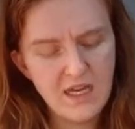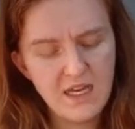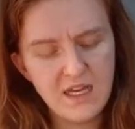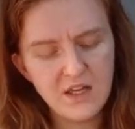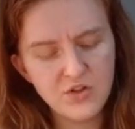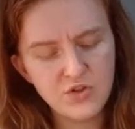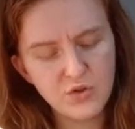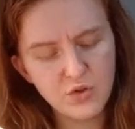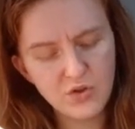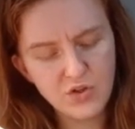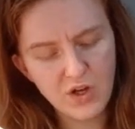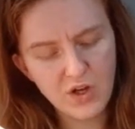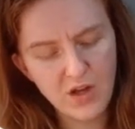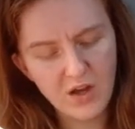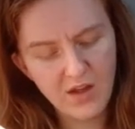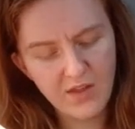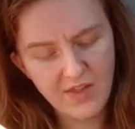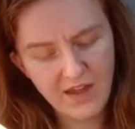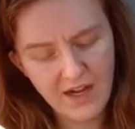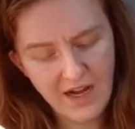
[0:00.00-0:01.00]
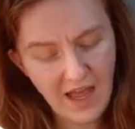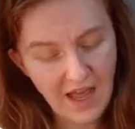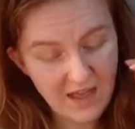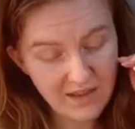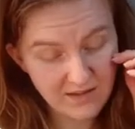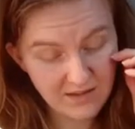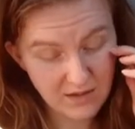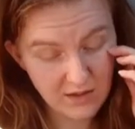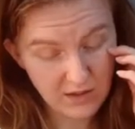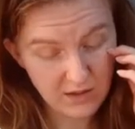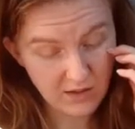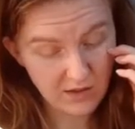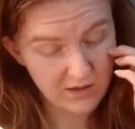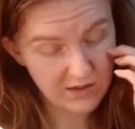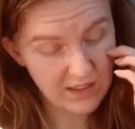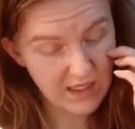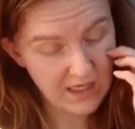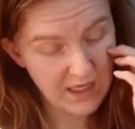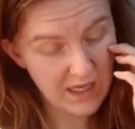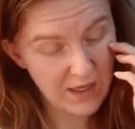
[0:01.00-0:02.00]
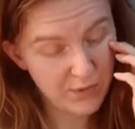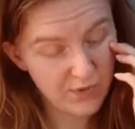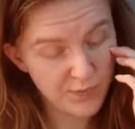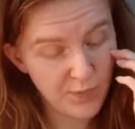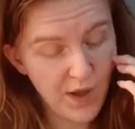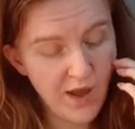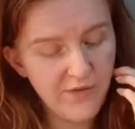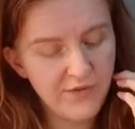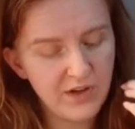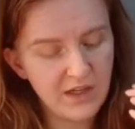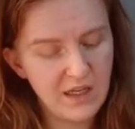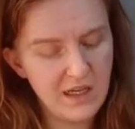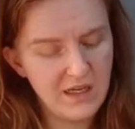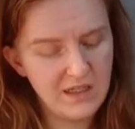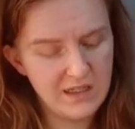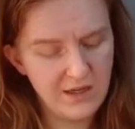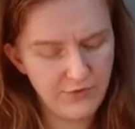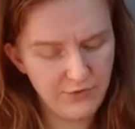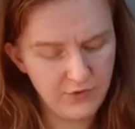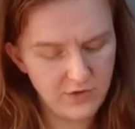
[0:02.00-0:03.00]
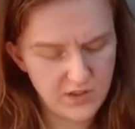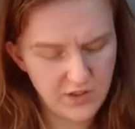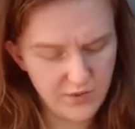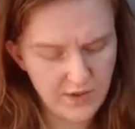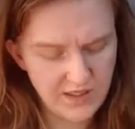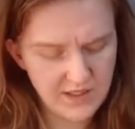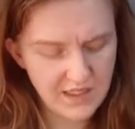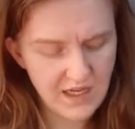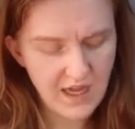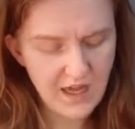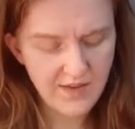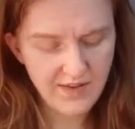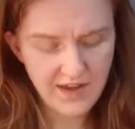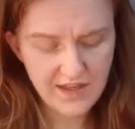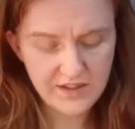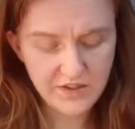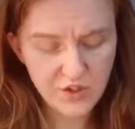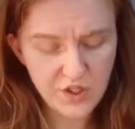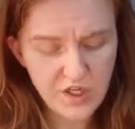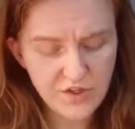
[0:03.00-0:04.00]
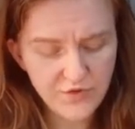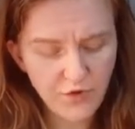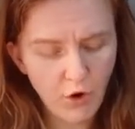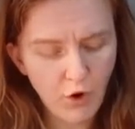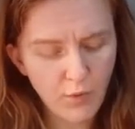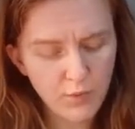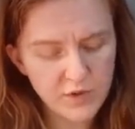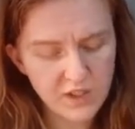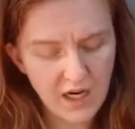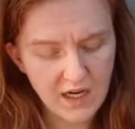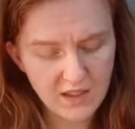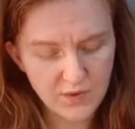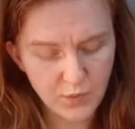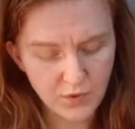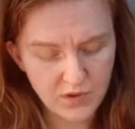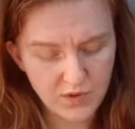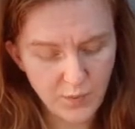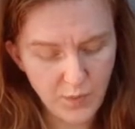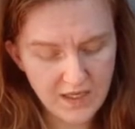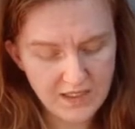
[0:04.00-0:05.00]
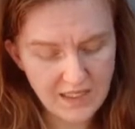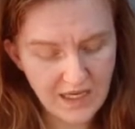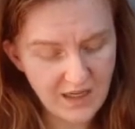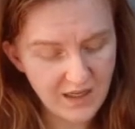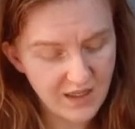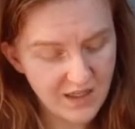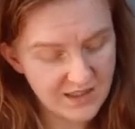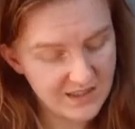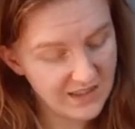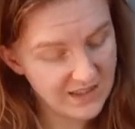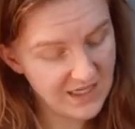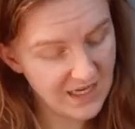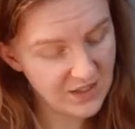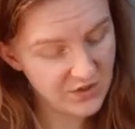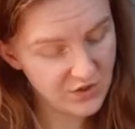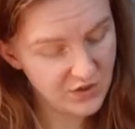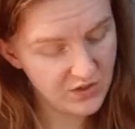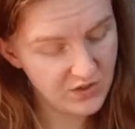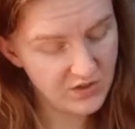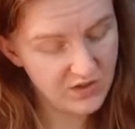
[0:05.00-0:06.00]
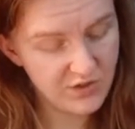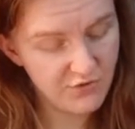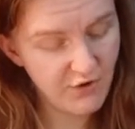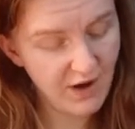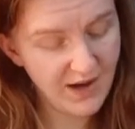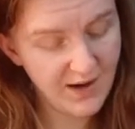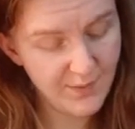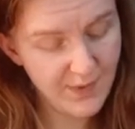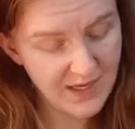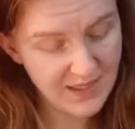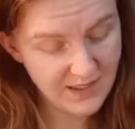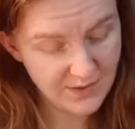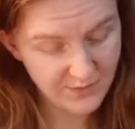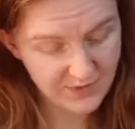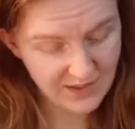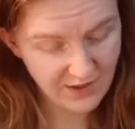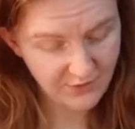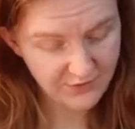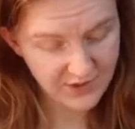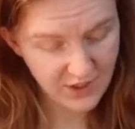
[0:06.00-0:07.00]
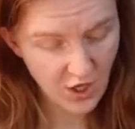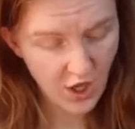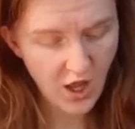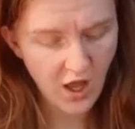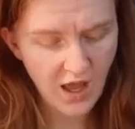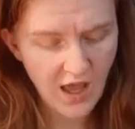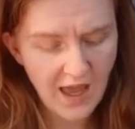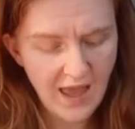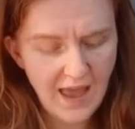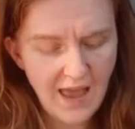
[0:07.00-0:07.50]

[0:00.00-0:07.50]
He assured her that as to dancing he was perfectly indifferent to it, that his chief object was by delicate attentions to recommend himself to her,